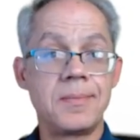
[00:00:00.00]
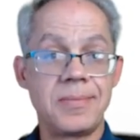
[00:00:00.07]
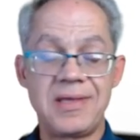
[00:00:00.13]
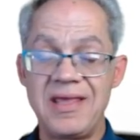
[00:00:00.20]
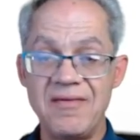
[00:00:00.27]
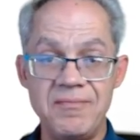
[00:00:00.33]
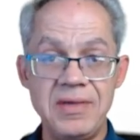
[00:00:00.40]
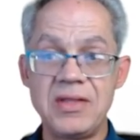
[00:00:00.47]

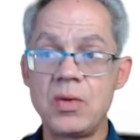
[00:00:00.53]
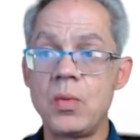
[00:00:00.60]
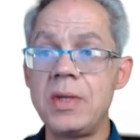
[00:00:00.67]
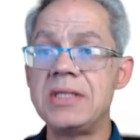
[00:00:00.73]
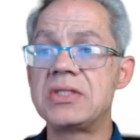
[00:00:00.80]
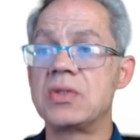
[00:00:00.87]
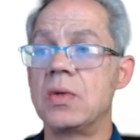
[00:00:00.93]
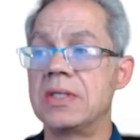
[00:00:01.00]
give me the
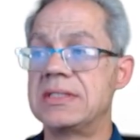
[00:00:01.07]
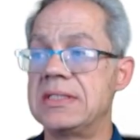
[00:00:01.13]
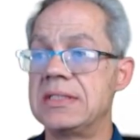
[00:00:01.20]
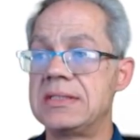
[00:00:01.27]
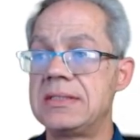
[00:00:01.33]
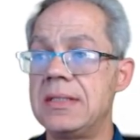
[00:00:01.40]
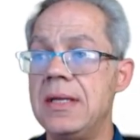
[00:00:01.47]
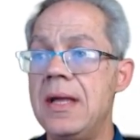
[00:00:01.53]

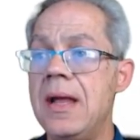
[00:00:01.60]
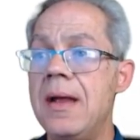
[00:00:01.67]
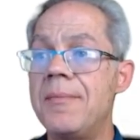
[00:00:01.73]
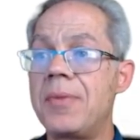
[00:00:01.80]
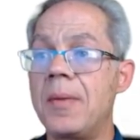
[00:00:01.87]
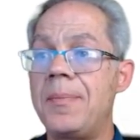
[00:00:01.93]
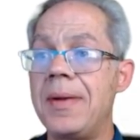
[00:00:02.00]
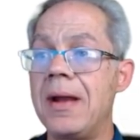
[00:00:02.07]
resources.
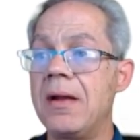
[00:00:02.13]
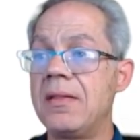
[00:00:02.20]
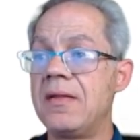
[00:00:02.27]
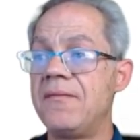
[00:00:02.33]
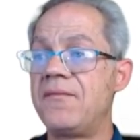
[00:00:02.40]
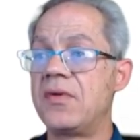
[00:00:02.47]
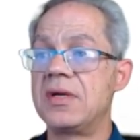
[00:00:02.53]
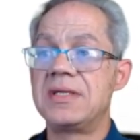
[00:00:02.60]
Prepare
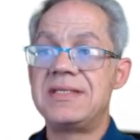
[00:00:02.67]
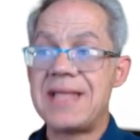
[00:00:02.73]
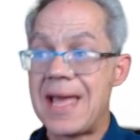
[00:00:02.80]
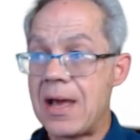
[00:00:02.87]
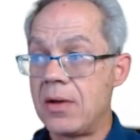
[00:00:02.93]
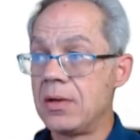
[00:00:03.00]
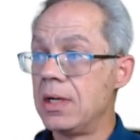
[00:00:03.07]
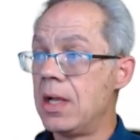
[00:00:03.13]
them for
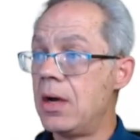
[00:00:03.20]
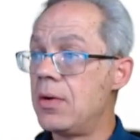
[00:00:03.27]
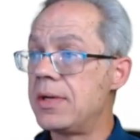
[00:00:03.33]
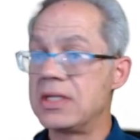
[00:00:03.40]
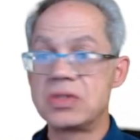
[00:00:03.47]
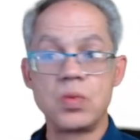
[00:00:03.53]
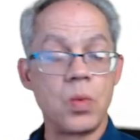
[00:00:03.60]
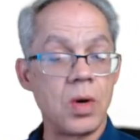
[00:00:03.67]
download
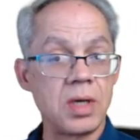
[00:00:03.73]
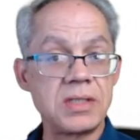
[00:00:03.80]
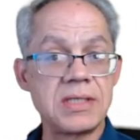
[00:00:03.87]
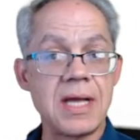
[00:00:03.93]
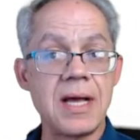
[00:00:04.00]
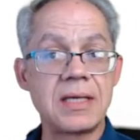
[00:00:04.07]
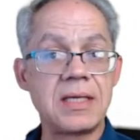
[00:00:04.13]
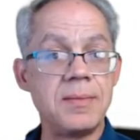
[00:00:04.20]
as Word
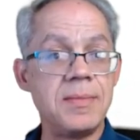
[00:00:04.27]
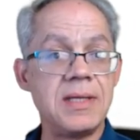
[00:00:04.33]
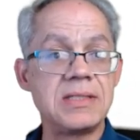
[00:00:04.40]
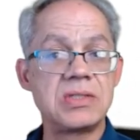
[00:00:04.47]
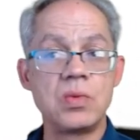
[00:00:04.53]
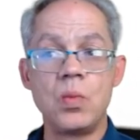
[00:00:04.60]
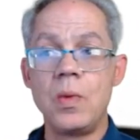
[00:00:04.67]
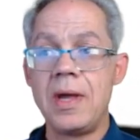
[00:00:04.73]

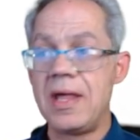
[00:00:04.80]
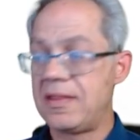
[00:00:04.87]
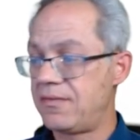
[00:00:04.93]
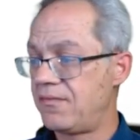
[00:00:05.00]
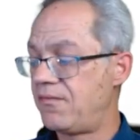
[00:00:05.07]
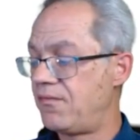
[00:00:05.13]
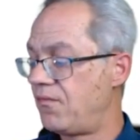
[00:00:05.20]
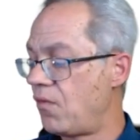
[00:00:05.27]
documents with
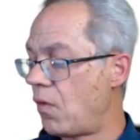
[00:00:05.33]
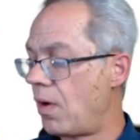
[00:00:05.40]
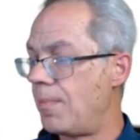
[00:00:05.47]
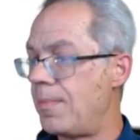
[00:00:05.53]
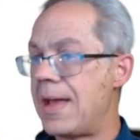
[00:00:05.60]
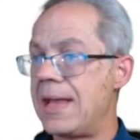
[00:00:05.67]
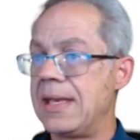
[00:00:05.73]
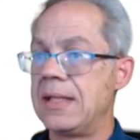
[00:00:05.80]

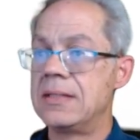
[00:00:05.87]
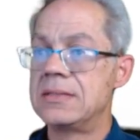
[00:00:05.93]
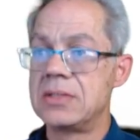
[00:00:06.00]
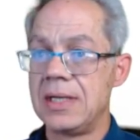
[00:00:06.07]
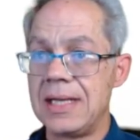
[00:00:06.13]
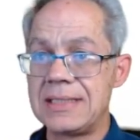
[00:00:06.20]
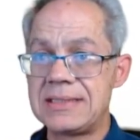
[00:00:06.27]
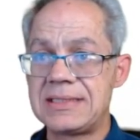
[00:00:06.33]
formatting.
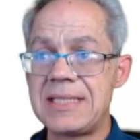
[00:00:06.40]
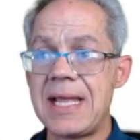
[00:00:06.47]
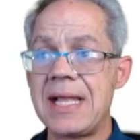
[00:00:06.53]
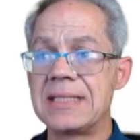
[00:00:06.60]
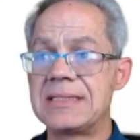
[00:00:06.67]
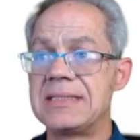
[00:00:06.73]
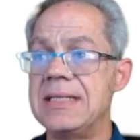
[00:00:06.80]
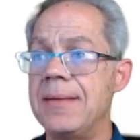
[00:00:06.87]
So let's say
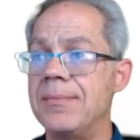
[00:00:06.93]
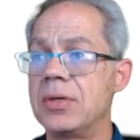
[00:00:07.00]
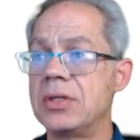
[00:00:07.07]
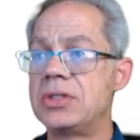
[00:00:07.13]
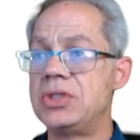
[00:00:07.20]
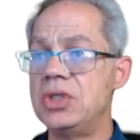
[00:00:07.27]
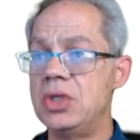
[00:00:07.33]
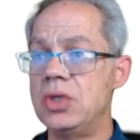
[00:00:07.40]
it's number
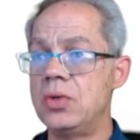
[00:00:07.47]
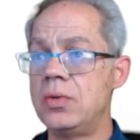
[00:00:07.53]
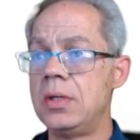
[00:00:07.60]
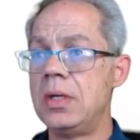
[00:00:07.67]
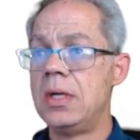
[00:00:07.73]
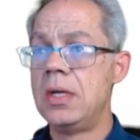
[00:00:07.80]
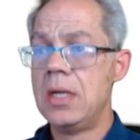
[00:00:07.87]
2.